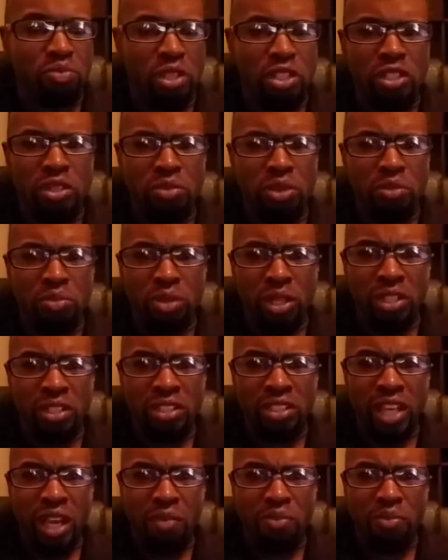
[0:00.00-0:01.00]
Benjamin
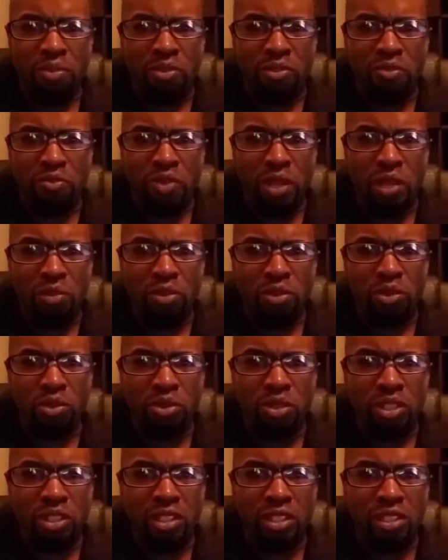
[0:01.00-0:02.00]
Button type of people.
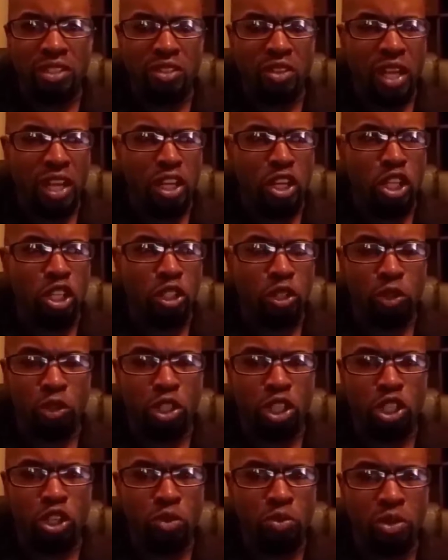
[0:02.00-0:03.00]
These are like little
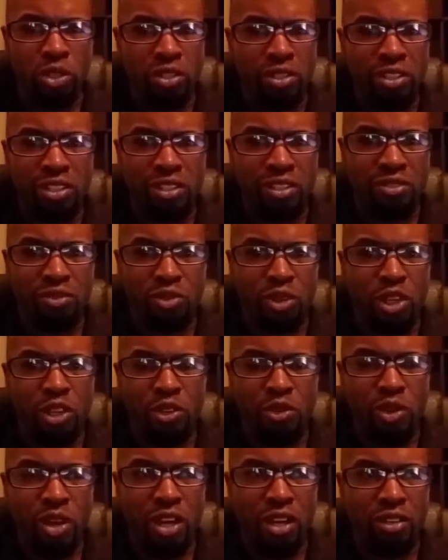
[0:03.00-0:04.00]
cupids
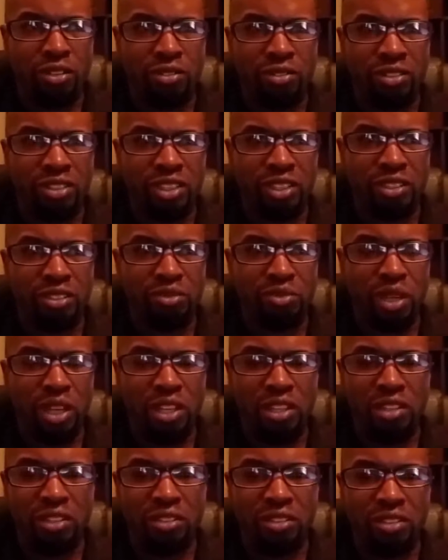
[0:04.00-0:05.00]
running around, you know,
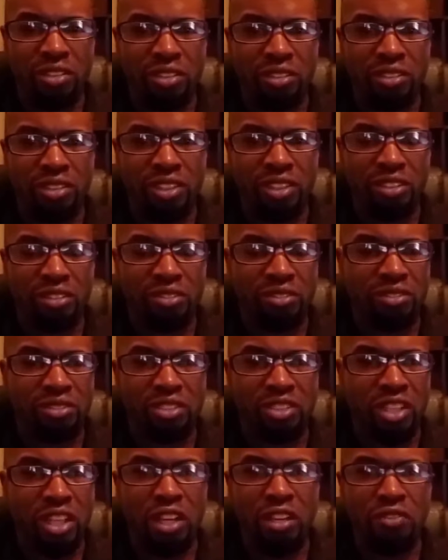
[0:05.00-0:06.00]
making, you know,
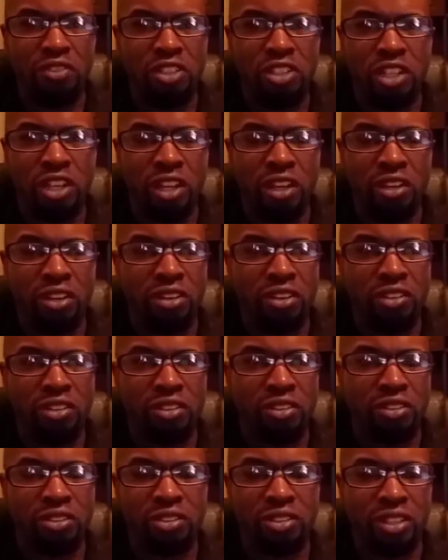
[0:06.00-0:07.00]
love
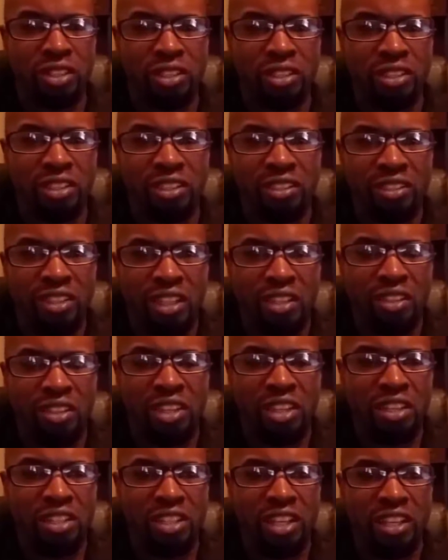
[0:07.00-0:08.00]
shares and
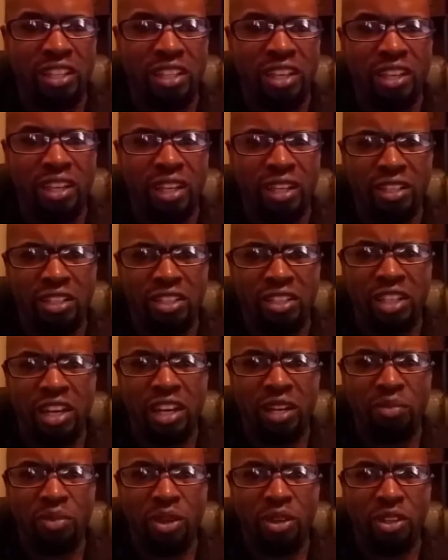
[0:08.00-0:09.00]
things like that, like the
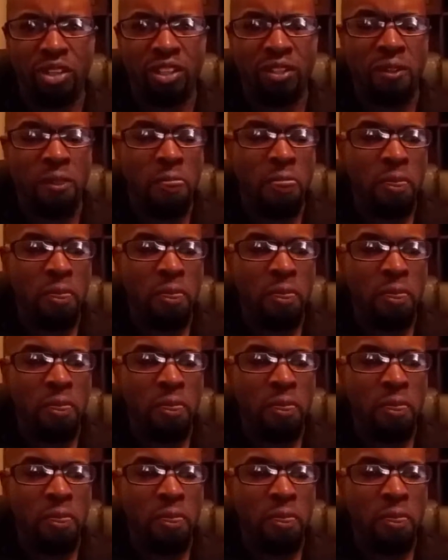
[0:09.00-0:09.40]
stock market.